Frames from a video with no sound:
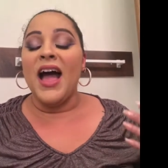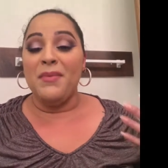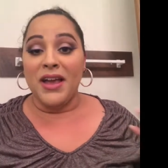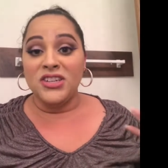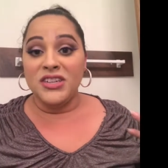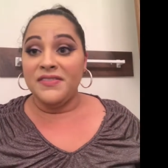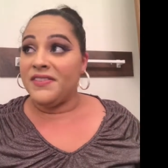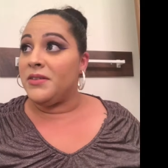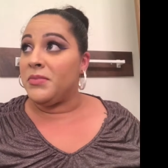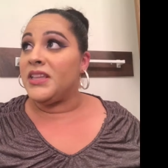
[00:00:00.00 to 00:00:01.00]
I'm actually
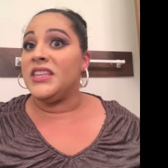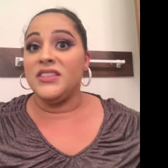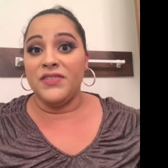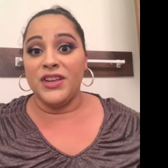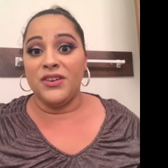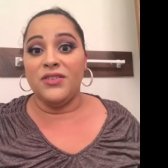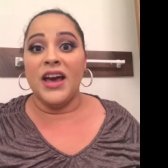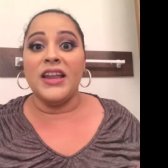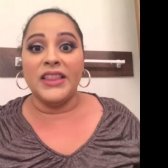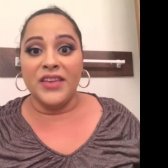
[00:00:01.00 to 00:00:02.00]
filming this video
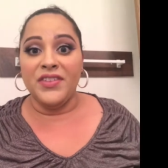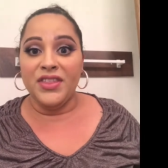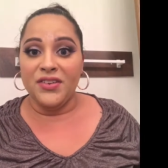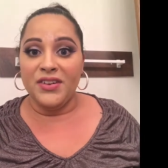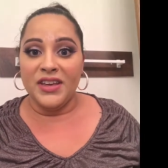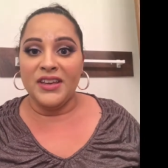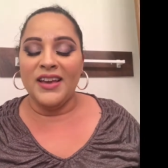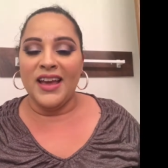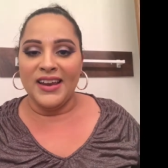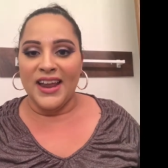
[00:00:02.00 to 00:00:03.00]
at 11.30
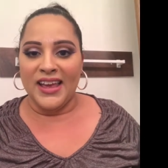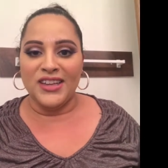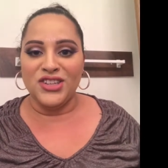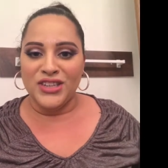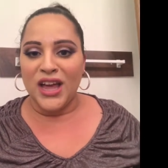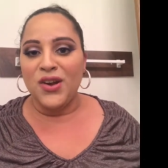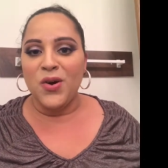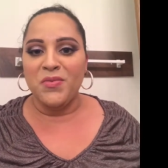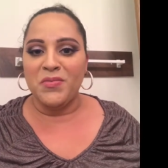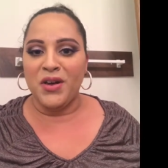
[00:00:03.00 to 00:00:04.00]
at night. I just got
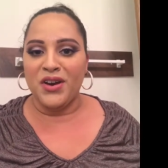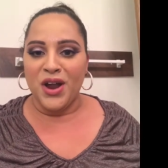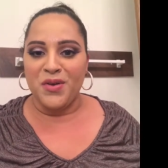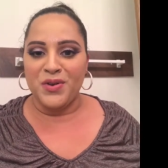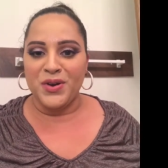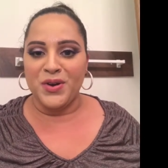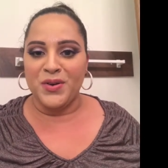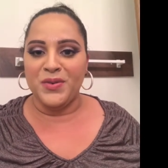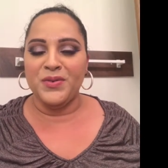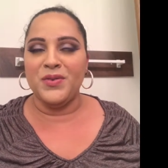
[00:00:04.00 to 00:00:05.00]
home about an hour
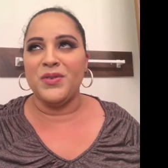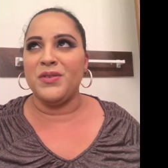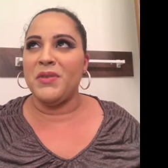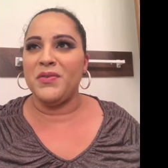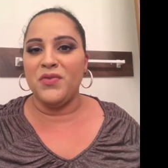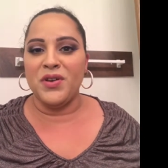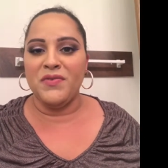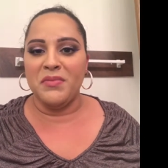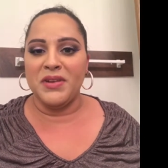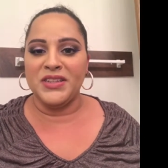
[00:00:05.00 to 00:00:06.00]
ago or about
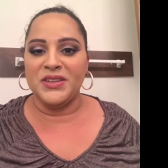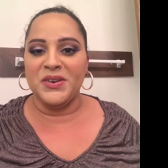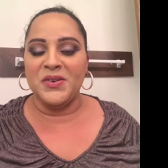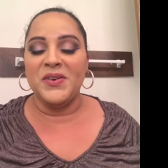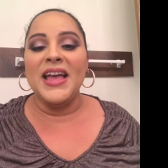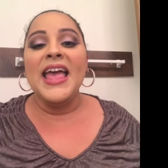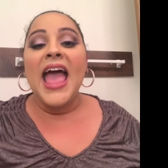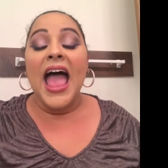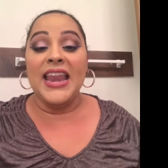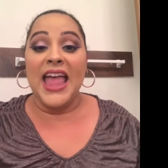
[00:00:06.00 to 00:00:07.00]
45 minutes ago
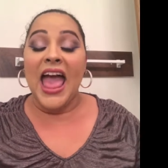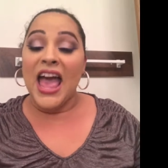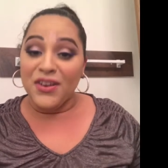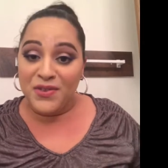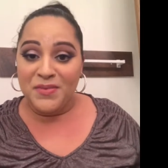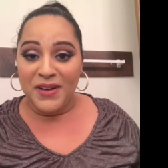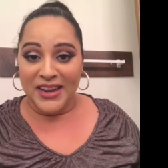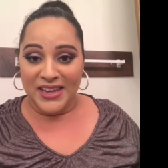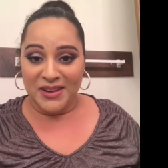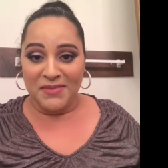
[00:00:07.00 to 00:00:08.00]
and
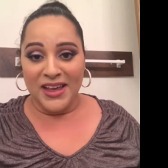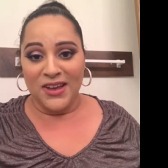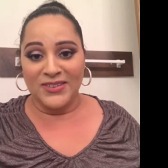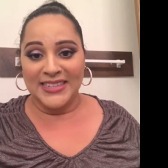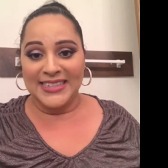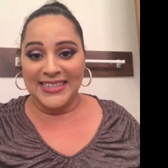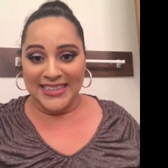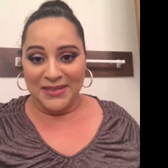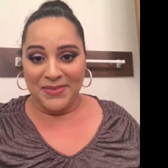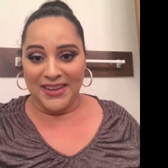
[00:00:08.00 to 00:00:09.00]
everybody in my house is
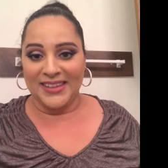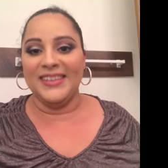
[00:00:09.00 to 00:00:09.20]
sleeping.